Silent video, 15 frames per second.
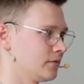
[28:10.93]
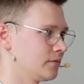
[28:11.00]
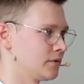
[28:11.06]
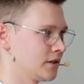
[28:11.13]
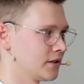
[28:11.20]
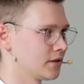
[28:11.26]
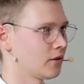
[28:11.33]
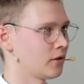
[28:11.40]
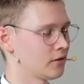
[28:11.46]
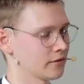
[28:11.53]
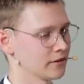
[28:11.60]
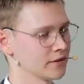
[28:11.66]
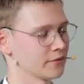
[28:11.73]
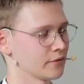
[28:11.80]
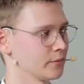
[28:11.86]
did all
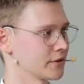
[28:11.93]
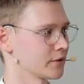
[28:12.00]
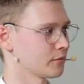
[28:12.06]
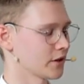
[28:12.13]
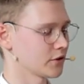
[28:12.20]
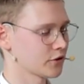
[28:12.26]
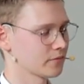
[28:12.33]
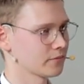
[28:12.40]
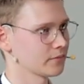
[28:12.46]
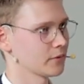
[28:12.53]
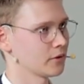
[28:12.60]
this from scratch,